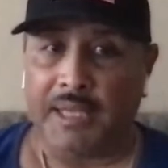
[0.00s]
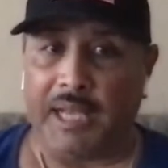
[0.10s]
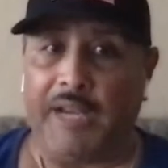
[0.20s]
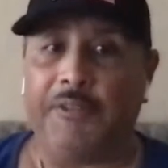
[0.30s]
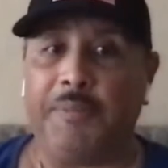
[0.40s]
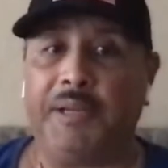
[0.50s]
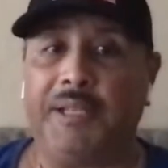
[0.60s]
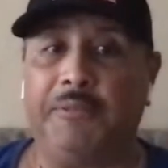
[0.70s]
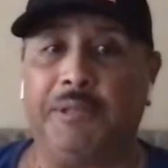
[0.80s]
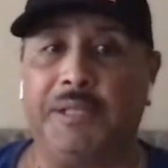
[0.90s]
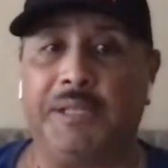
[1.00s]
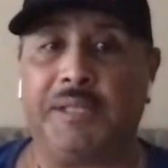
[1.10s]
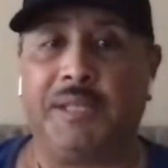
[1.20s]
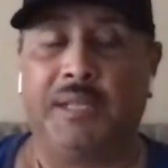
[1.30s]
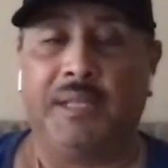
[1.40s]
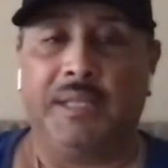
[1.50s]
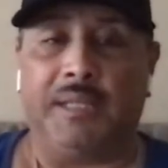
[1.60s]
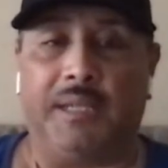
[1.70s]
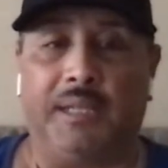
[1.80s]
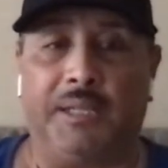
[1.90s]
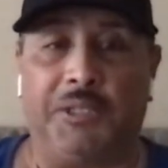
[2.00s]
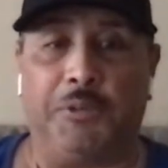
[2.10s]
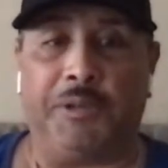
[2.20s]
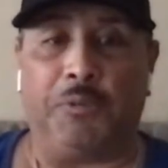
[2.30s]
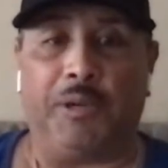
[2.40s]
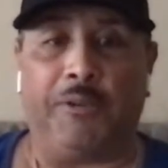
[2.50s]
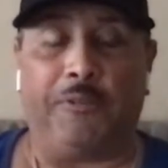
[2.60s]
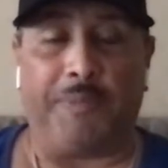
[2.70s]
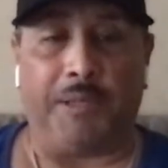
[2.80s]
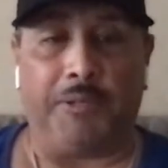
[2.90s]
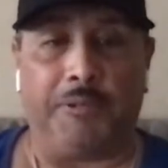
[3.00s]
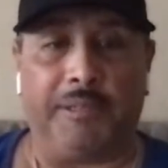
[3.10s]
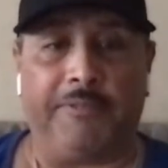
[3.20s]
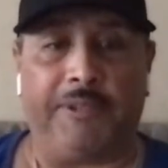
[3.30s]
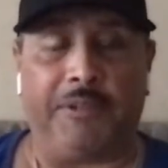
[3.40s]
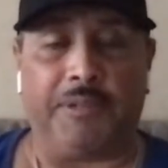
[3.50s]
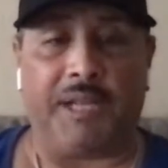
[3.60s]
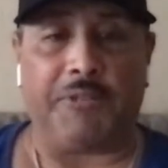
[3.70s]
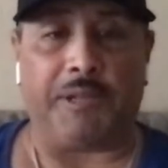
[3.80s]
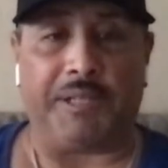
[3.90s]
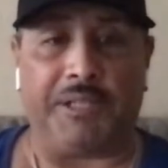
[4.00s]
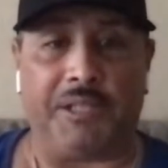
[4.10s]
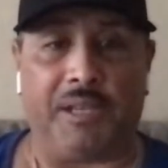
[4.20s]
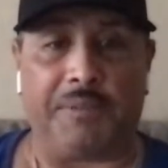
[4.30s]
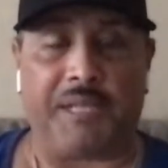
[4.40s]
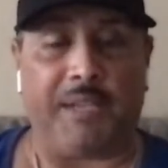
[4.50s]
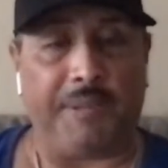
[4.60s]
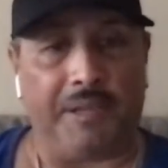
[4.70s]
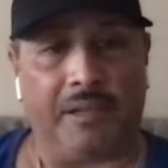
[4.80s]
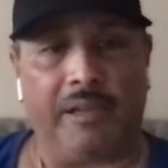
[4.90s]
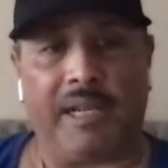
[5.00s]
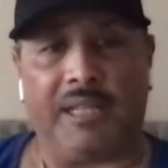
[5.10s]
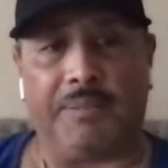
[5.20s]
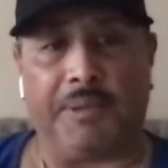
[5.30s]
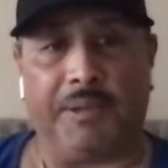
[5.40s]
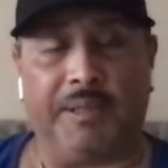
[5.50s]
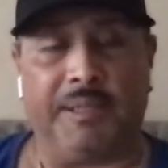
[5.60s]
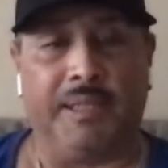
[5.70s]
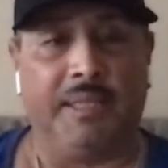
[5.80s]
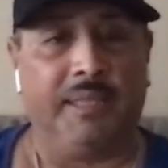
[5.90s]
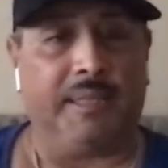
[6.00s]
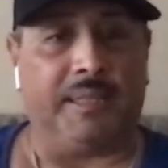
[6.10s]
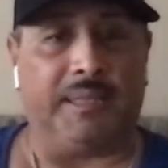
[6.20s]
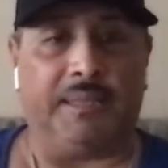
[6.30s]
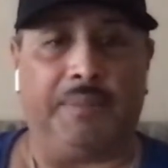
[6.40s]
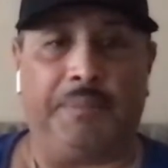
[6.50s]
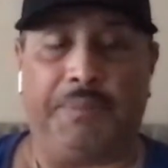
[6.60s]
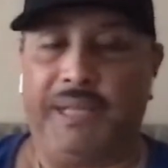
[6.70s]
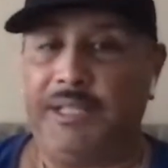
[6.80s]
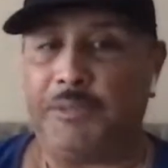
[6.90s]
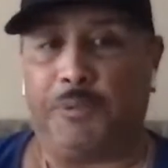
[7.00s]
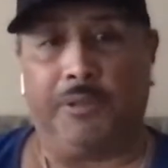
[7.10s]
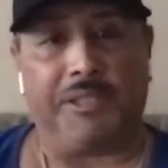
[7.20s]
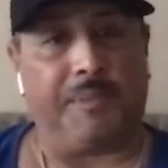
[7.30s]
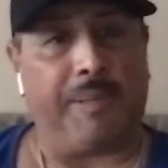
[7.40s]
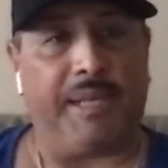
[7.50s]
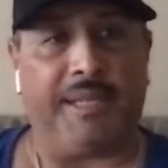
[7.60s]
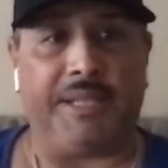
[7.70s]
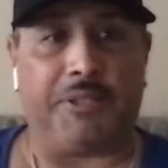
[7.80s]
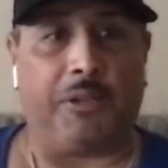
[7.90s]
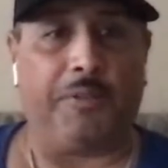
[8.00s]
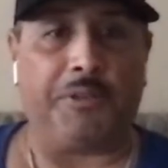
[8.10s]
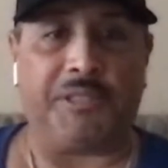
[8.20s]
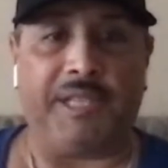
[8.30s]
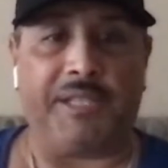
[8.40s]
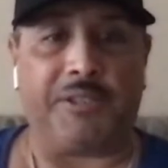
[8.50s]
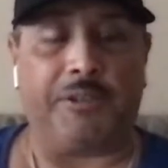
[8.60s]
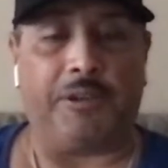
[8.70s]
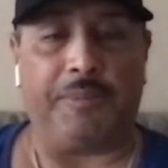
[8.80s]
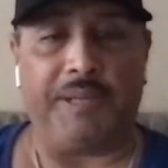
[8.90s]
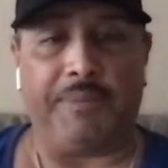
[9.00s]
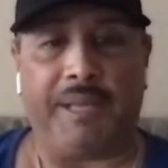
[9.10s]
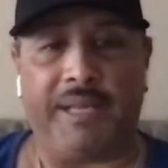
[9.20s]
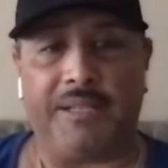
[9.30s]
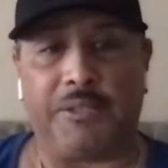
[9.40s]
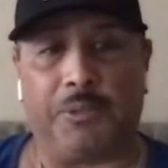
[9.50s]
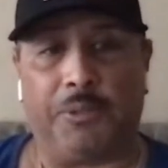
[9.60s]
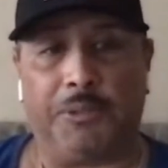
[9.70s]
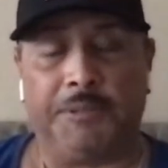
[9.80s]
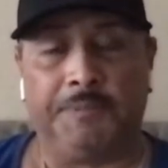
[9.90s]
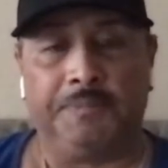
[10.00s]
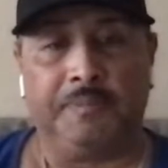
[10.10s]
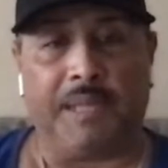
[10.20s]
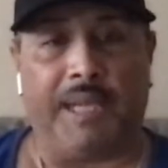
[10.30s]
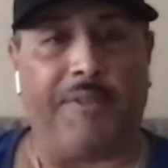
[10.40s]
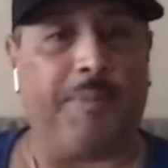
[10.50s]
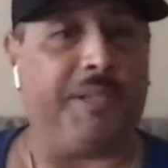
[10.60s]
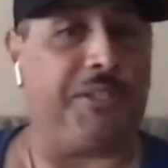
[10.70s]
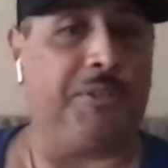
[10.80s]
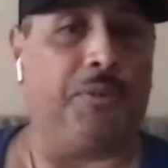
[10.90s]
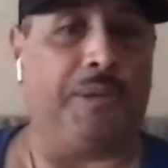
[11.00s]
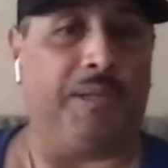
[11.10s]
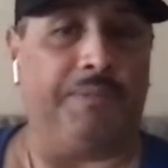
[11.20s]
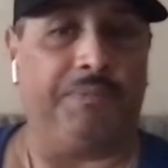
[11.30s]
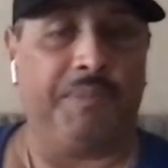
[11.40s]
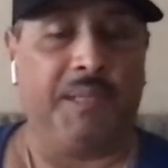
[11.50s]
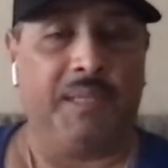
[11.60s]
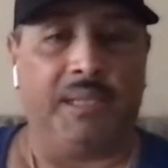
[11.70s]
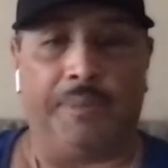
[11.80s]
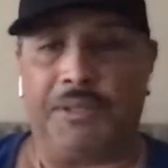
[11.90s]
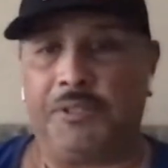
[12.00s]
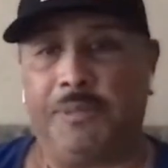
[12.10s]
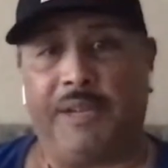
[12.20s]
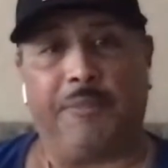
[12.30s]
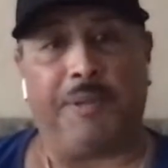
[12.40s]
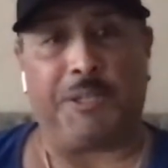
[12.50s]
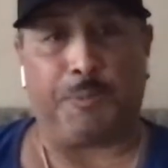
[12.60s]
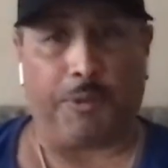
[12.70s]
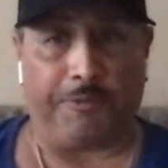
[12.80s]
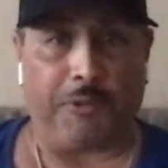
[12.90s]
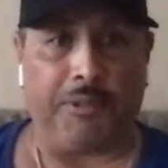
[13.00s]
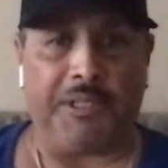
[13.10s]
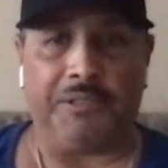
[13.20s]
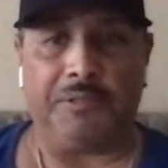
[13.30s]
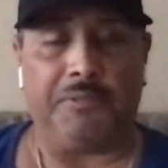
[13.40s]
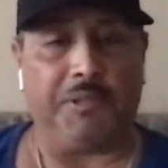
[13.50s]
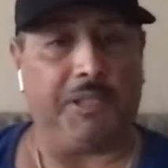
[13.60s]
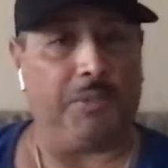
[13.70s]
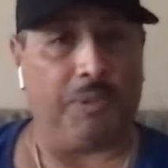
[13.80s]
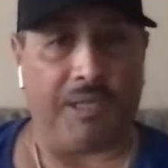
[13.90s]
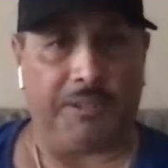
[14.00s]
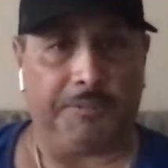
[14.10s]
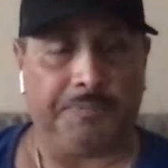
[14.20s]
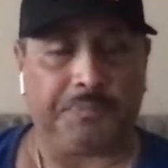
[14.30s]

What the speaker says: everybody was doing well from the lucrative federal contracting jobs, KBR, Halliburton, beans, bullets, and Band-Aids. All those things are being made and sold, and everybody's doing well. I'm assuming everybody's portfolio did well